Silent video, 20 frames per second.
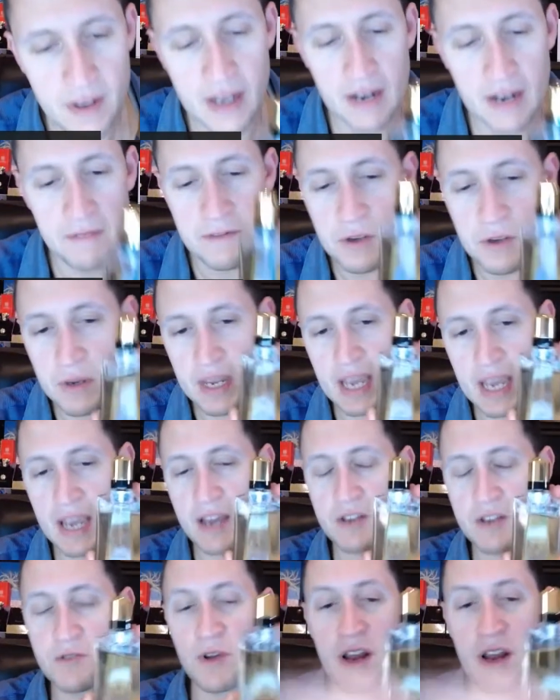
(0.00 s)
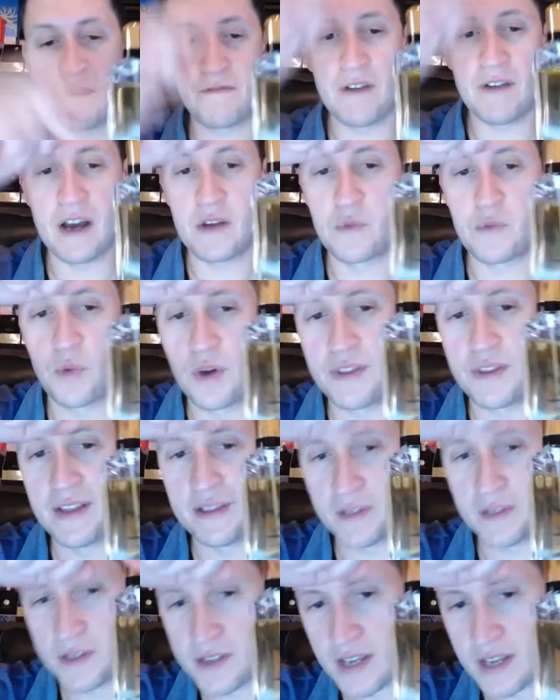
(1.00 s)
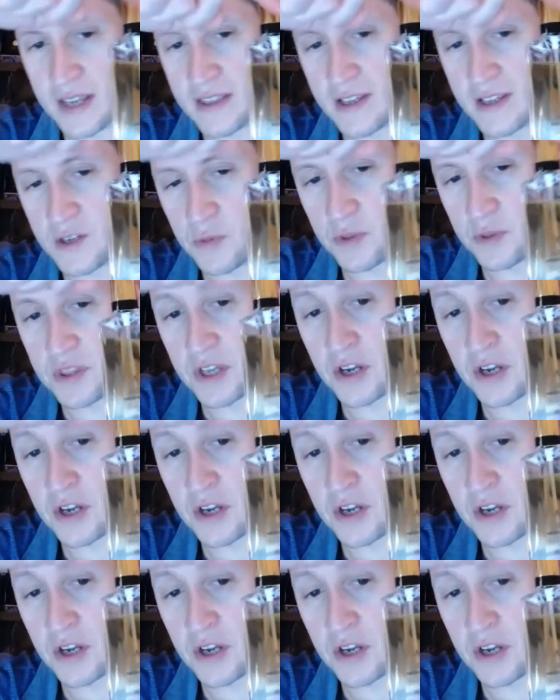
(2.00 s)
And if you can, try to find one that looks like this with the